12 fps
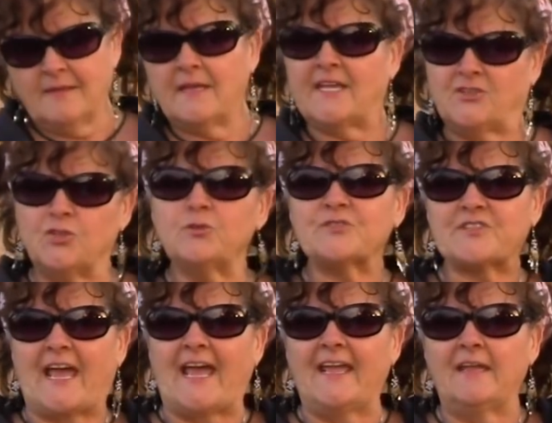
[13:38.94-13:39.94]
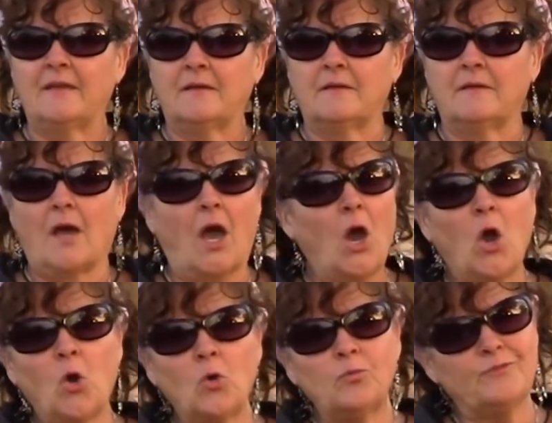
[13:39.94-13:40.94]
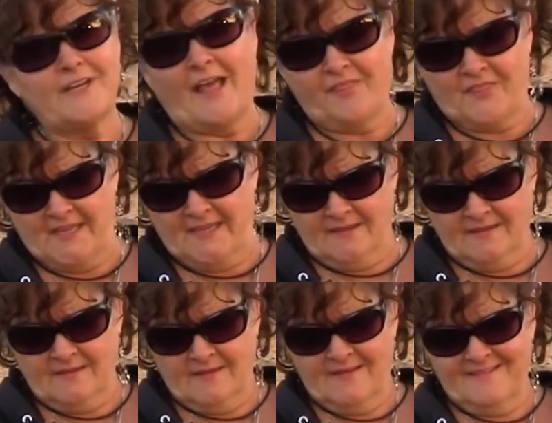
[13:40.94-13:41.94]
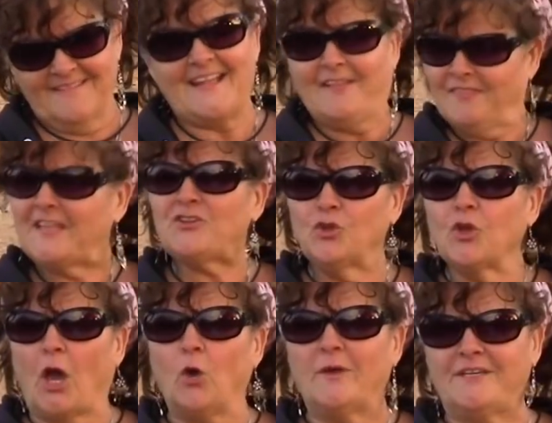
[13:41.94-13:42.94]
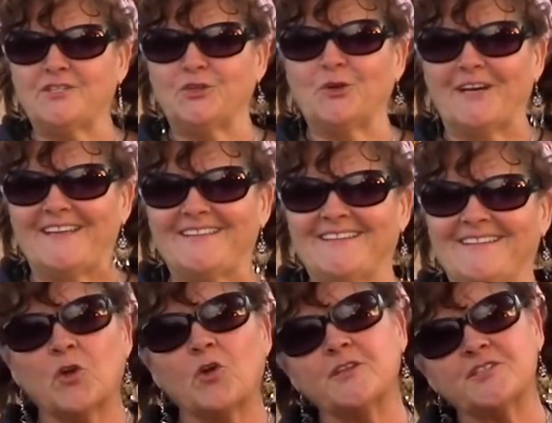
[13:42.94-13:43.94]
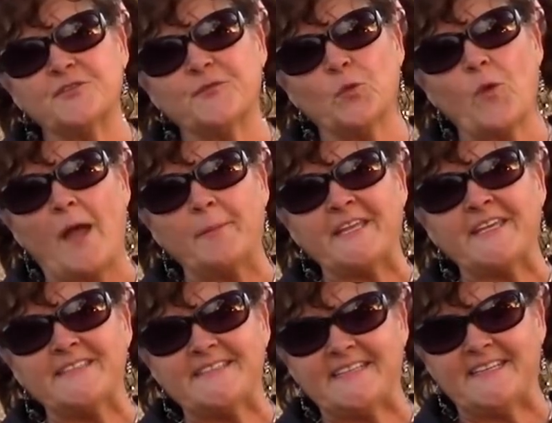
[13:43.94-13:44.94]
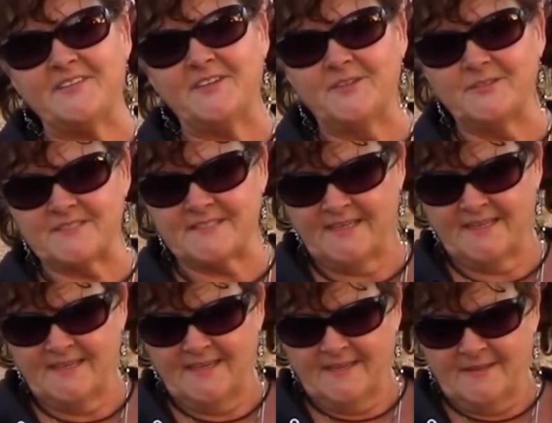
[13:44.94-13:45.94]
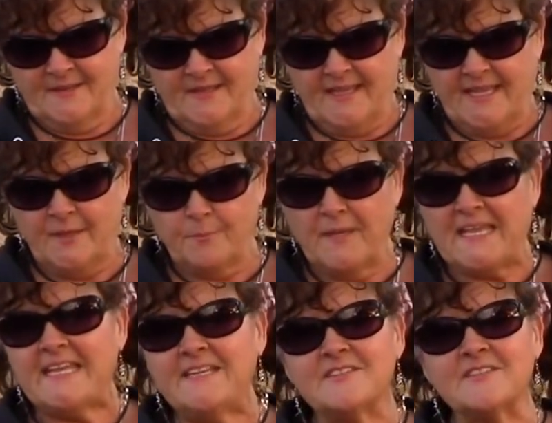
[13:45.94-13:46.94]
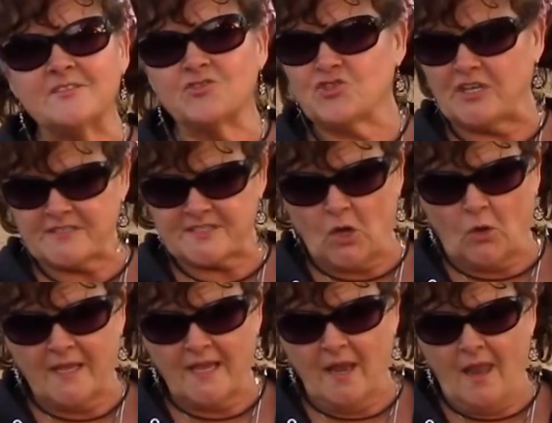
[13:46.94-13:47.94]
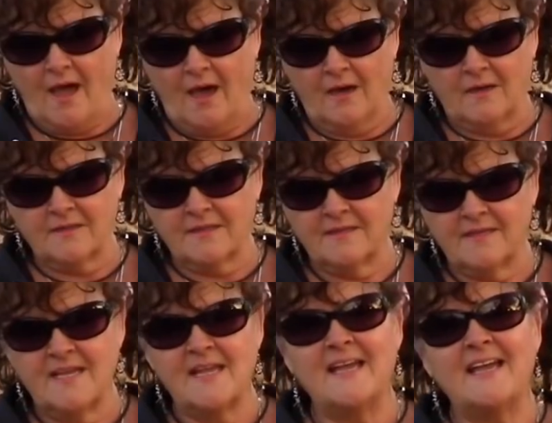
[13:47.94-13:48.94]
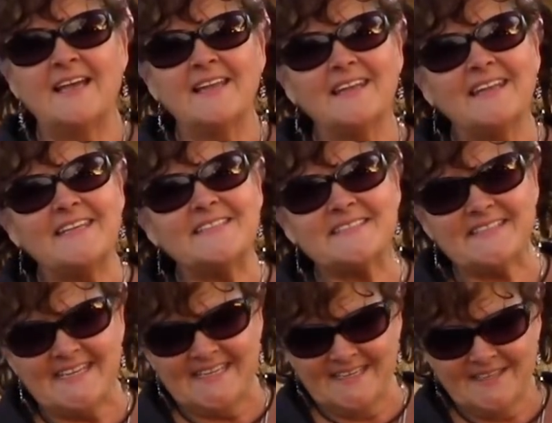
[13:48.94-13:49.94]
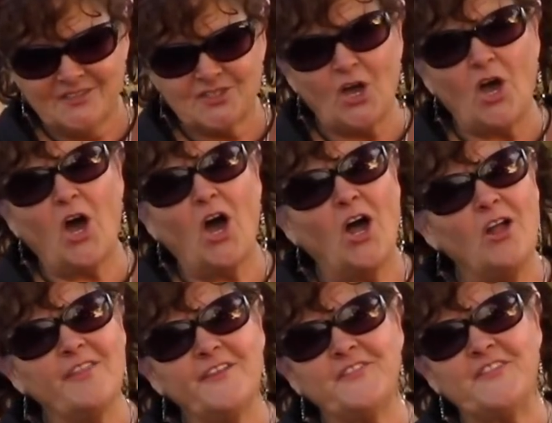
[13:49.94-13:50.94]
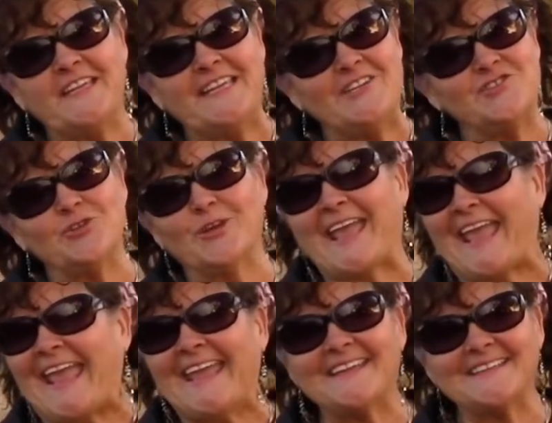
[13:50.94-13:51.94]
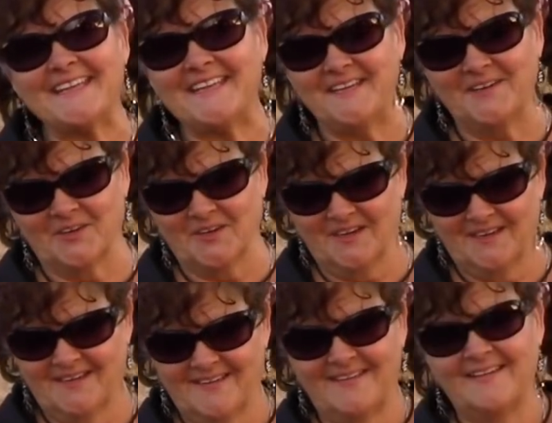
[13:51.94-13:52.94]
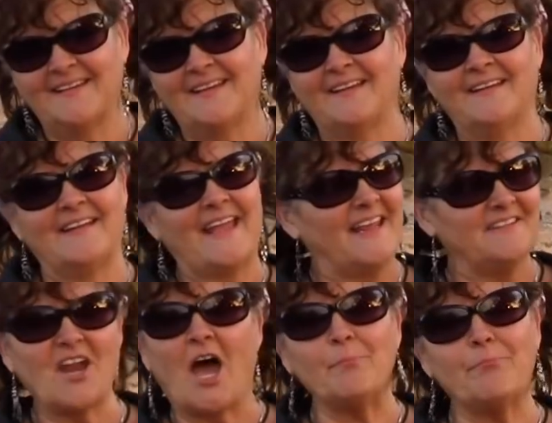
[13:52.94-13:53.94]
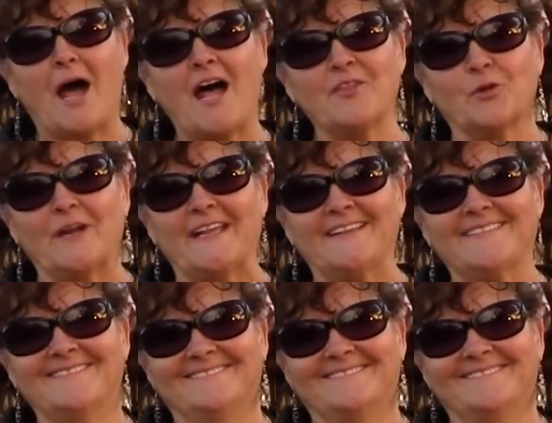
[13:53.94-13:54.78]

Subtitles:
And you say, "Oh, nothing." And then you go and do it. Christopher Robin continues, "It means just going along, listening to all the things you can't hear, and not bothering."